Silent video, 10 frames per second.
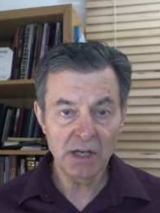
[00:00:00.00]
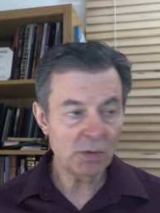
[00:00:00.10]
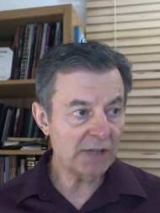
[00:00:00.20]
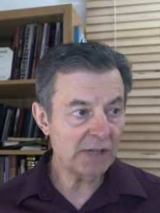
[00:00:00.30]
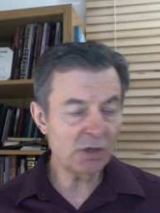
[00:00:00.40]

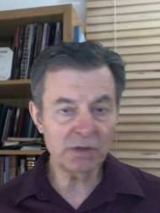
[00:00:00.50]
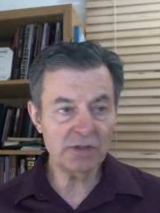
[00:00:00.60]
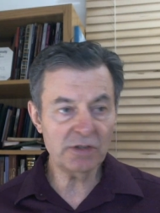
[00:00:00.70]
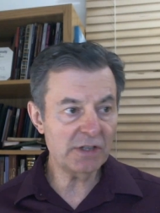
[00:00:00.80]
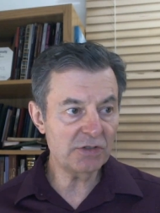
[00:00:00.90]
Well, I told
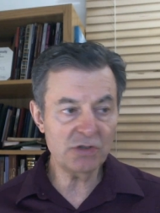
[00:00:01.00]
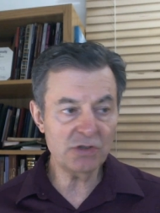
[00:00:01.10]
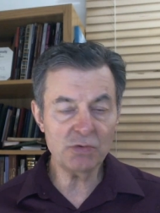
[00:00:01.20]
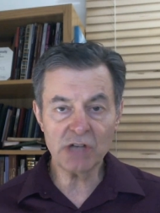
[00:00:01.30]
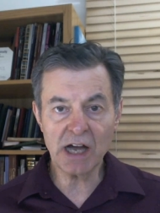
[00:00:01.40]
it to these
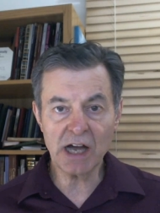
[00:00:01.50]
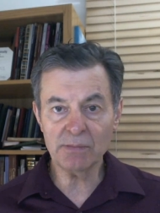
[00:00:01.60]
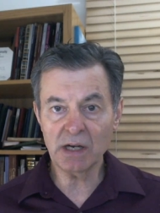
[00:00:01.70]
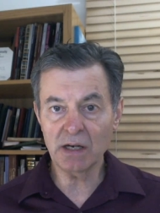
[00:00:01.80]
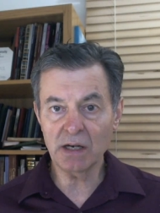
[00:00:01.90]
two top